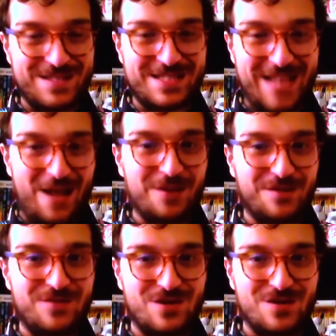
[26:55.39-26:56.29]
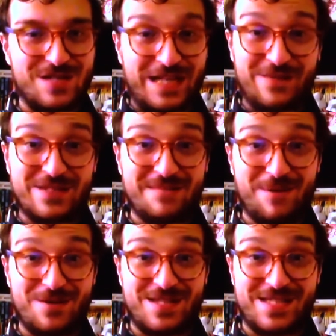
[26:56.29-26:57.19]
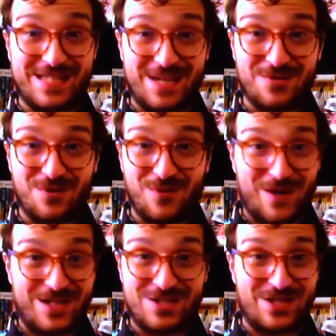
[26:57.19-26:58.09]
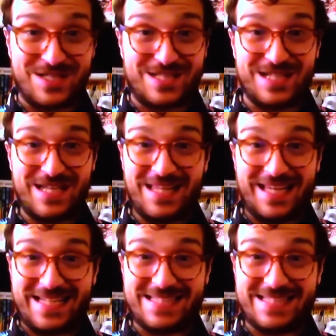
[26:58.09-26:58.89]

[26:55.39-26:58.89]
south of Jersey and even some parts of the central where it's just like